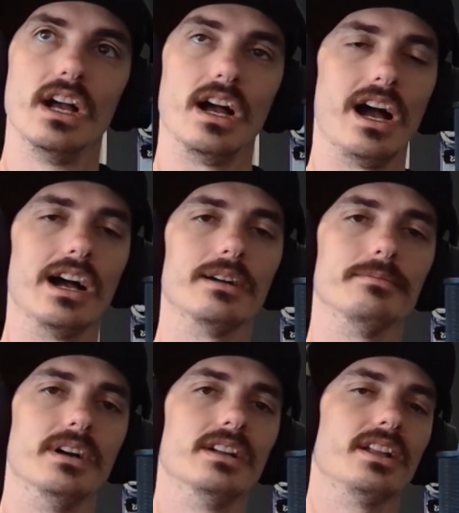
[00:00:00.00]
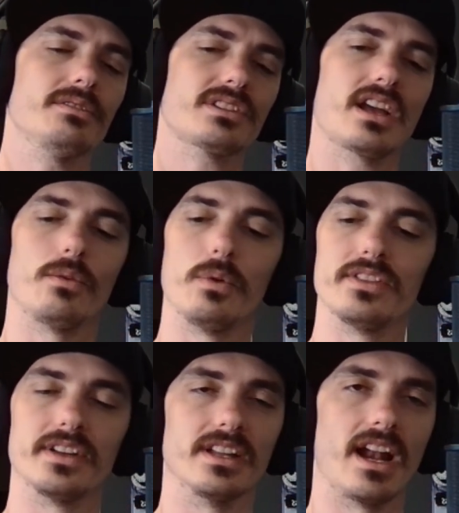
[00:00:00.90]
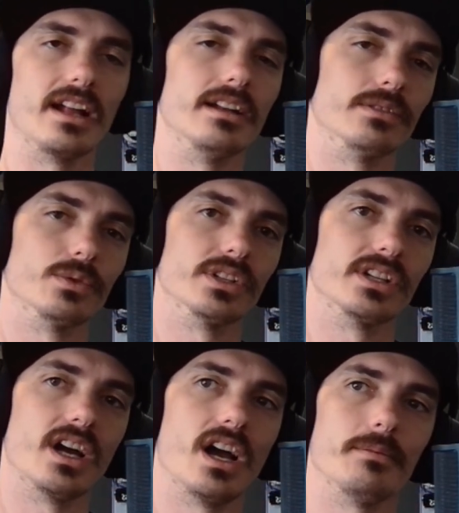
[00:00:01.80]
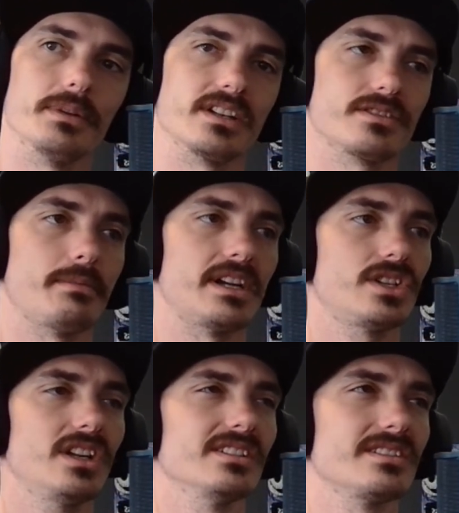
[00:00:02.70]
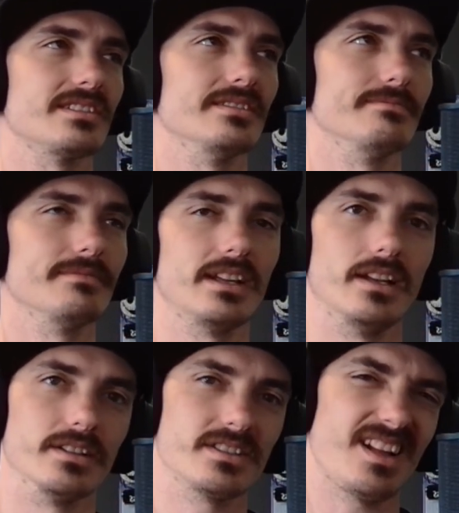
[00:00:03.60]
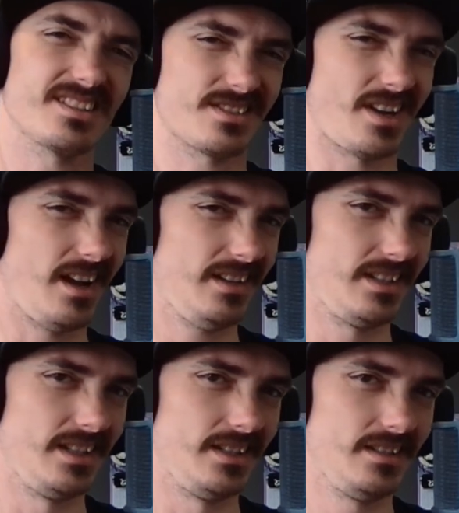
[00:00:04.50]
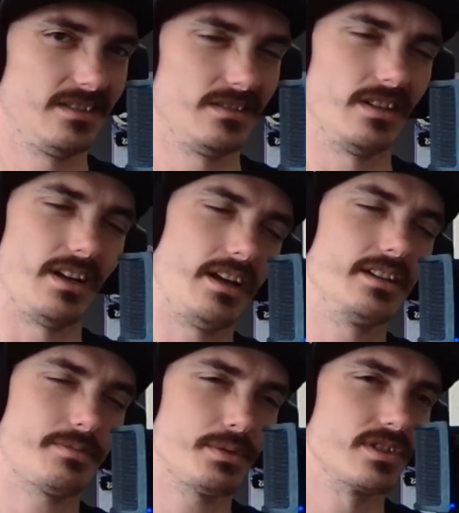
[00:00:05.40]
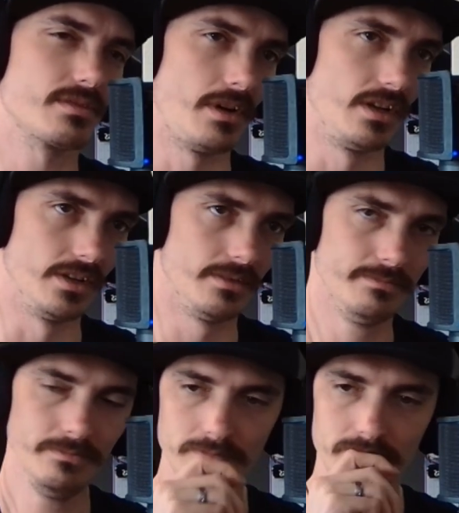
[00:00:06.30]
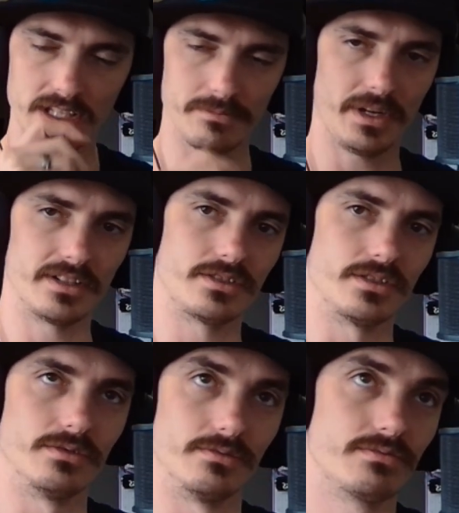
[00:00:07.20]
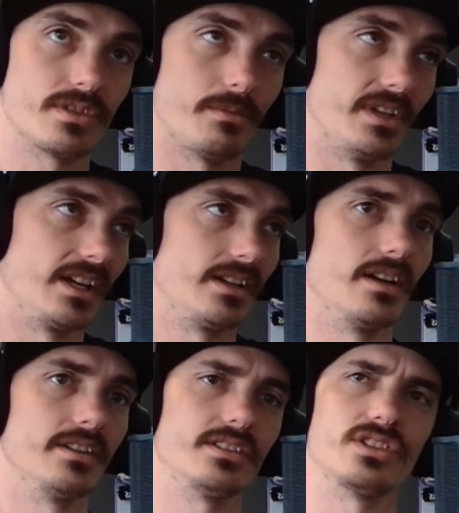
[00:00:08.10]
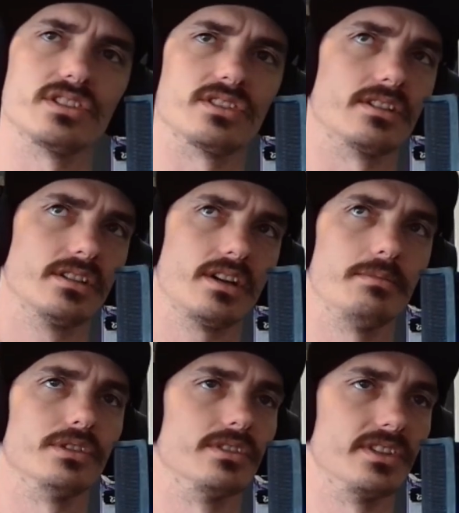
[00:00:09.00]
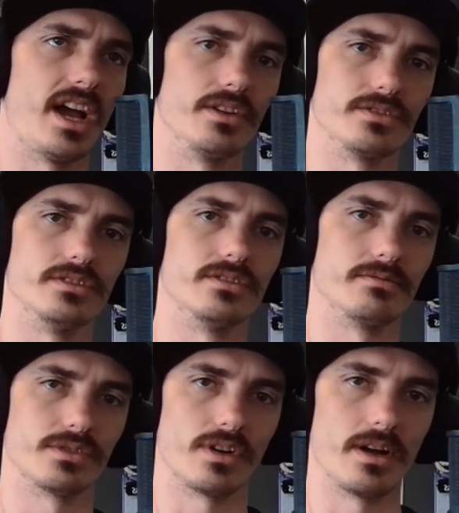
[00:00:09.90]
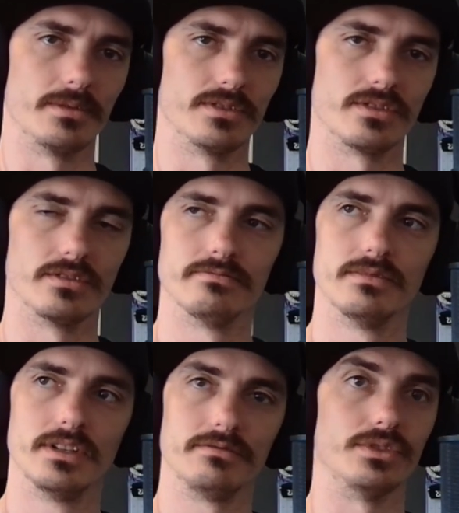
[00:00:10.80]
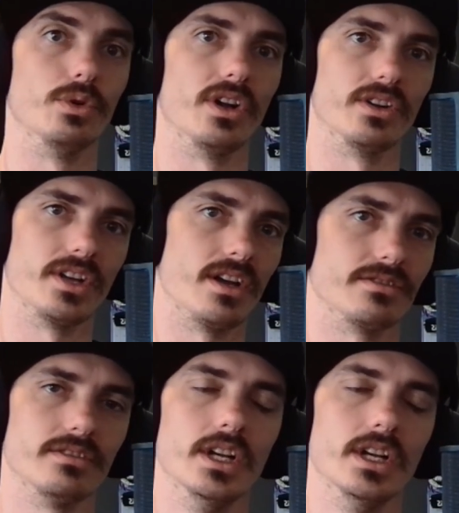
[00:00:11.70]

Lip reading: That was kind of one thing that I never really got because my channel isn't, you know, it's not tiny. It's pretty small, though, compared to someone like her. I think she has like a couple hundred thousand subscribers or a few hundred thousand.